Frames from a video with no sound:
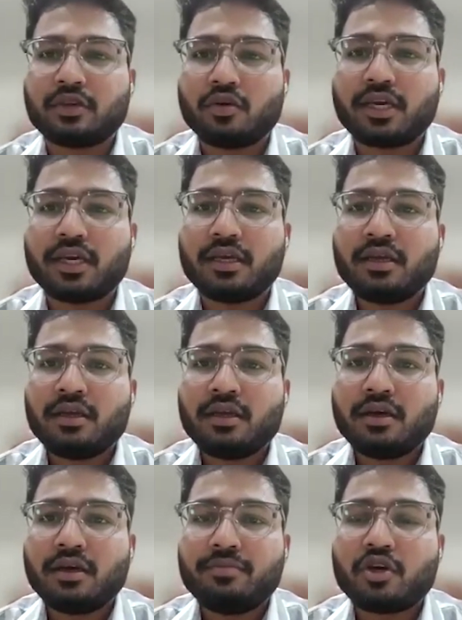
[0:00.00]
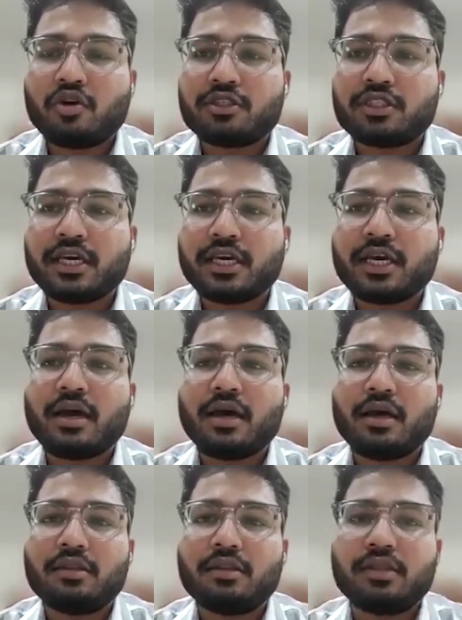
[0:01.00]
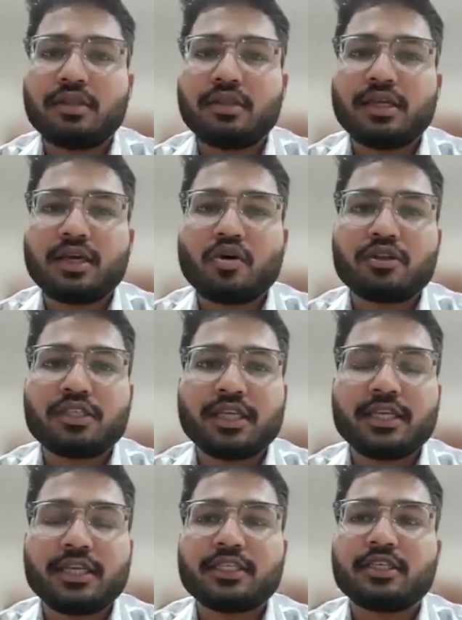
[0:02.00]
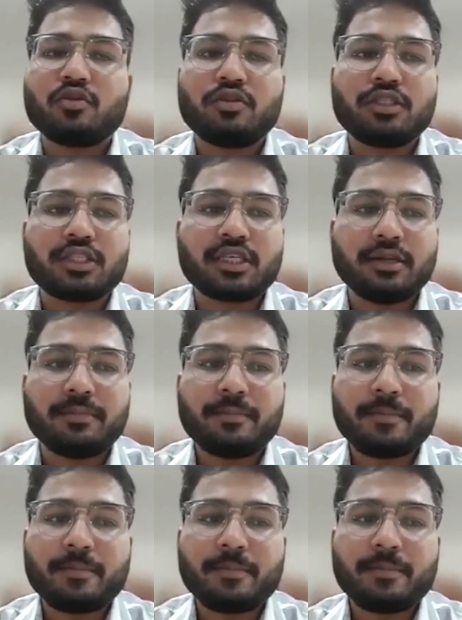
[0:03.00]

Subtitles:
Okay, because they cause irritation to the skin.